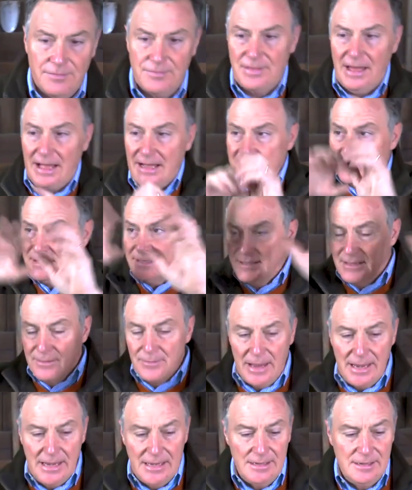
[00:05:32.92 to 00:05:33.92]
that's the
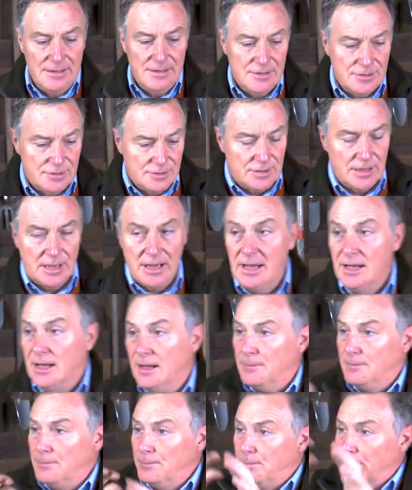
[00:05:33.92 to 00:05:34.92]
main
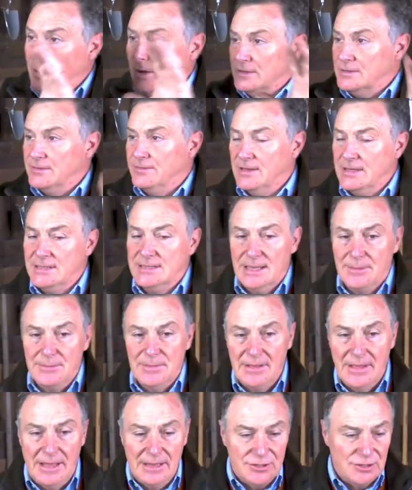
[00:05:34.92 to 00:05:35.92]
part of the
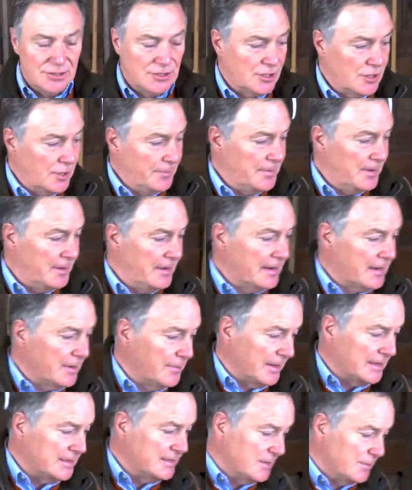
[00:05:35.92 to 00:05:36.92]
assembly there. Just a couple of little
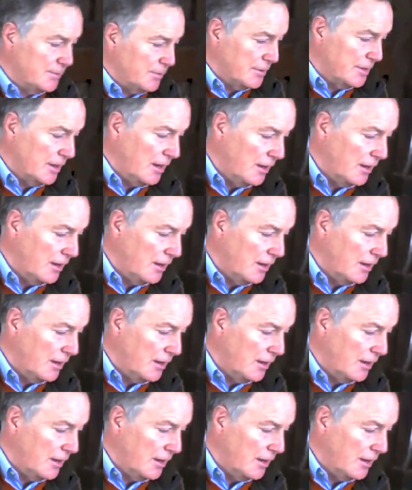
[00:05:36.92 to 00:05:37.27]
bits to put